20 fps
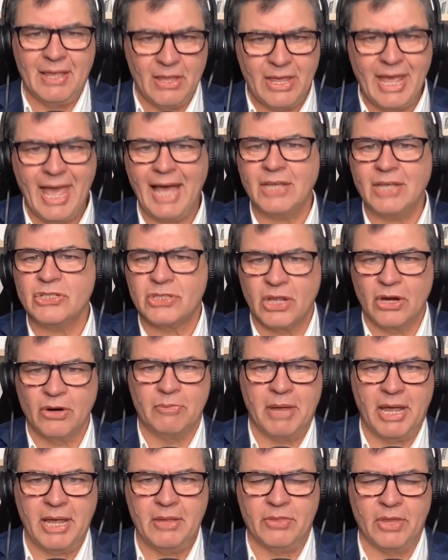gas
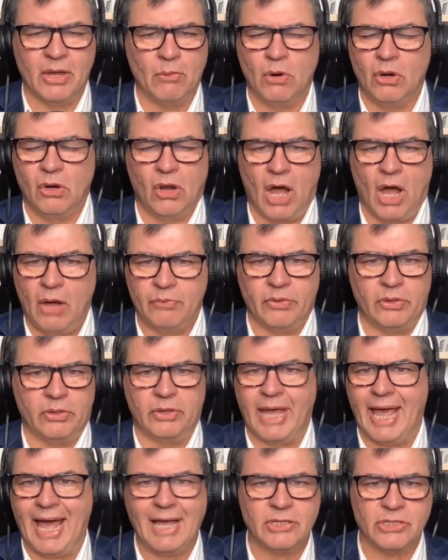
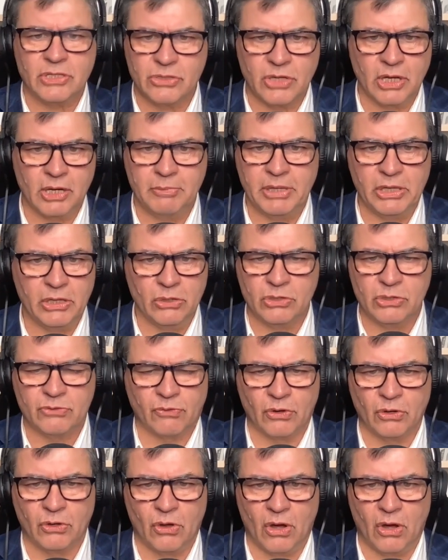is going to be used
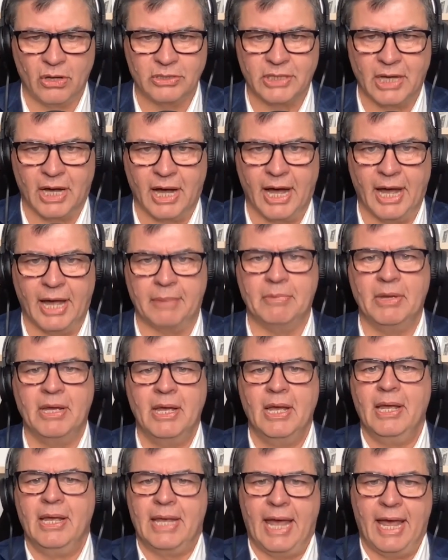for a long time.
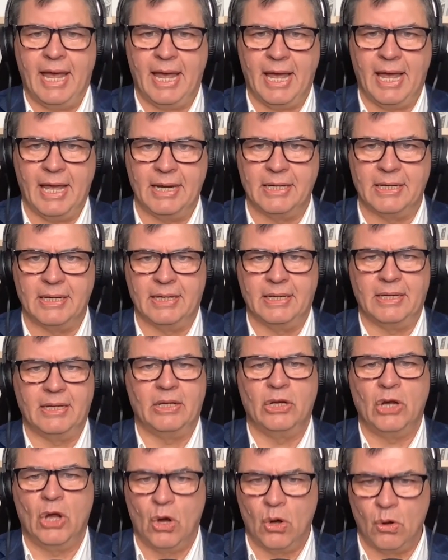And,
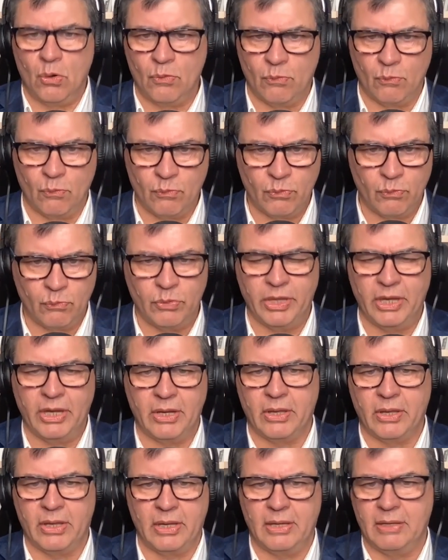you know,
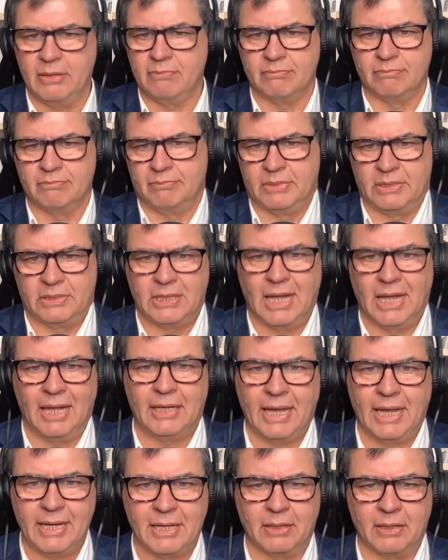it's not
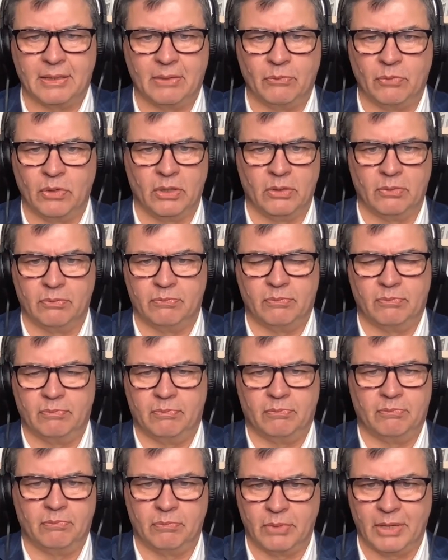like we're,
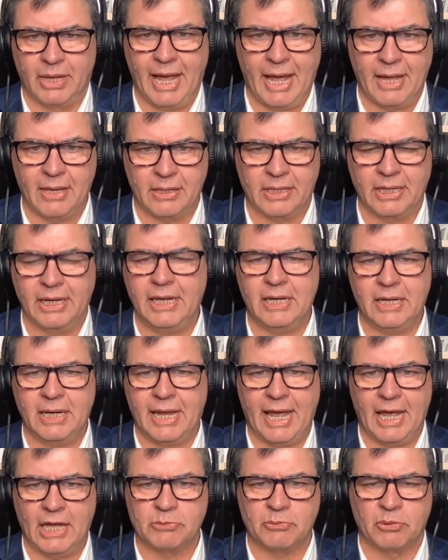Canadian
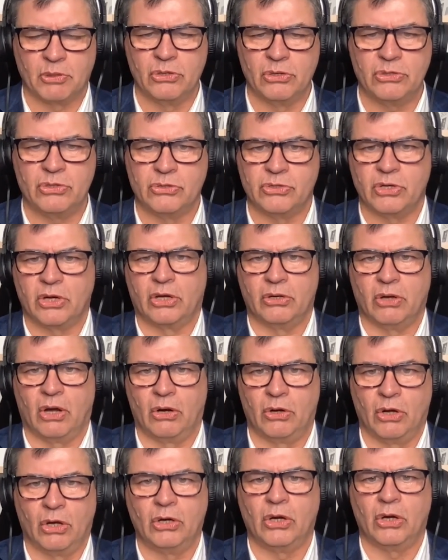gas producers are
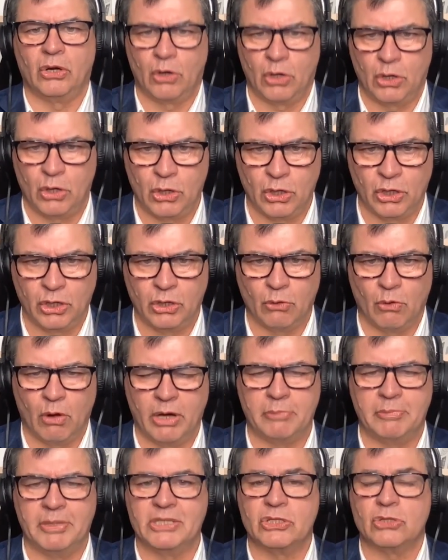going to go out
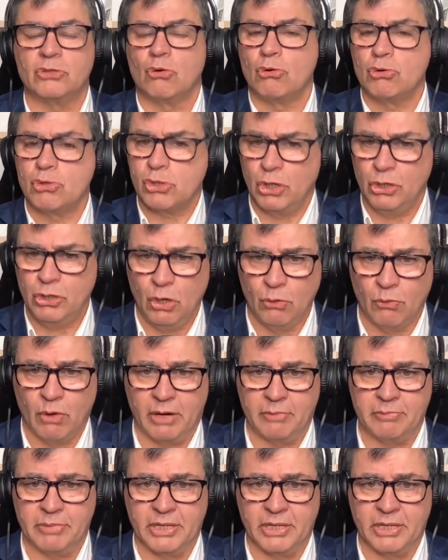of business or should go out of